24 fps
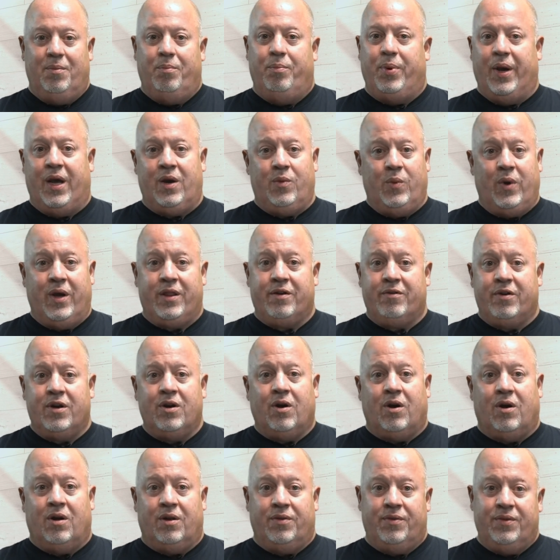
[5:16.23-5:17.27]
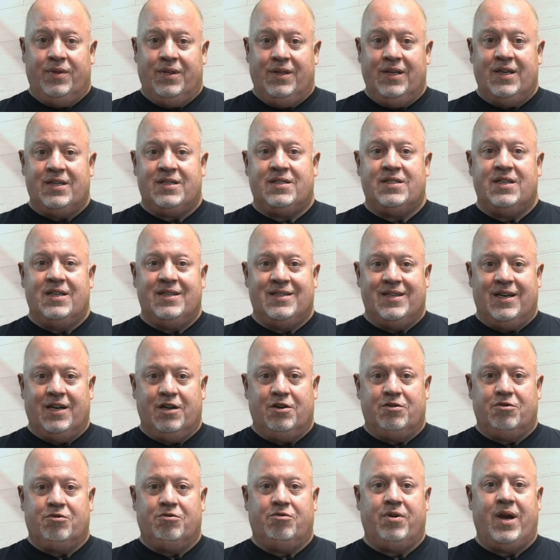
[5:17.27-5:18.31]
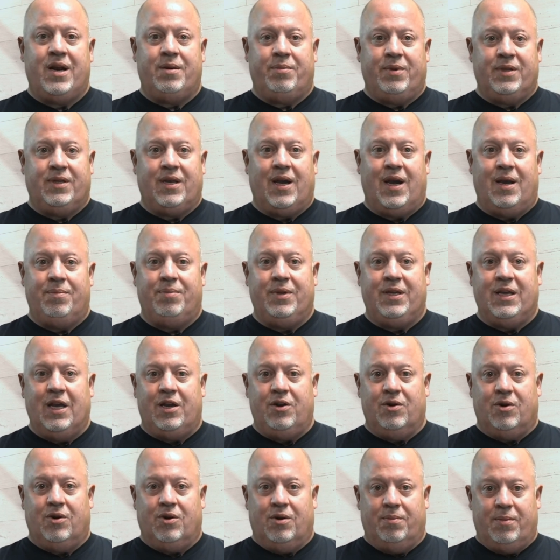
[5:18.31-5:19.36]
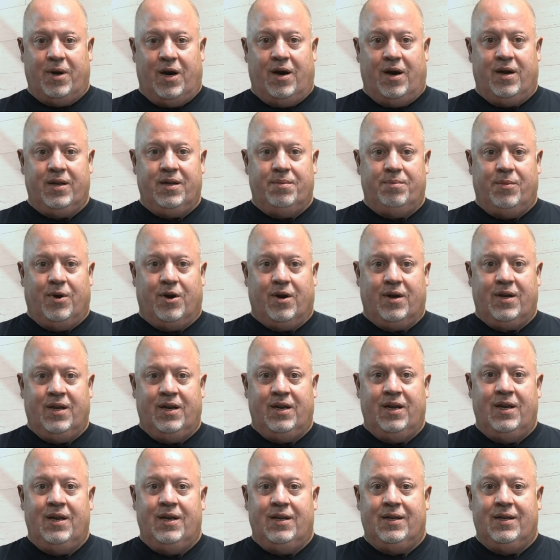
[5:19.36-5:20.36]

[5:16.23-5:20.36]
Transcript: Bad weather and all, this is an incredible time to get your home on the market,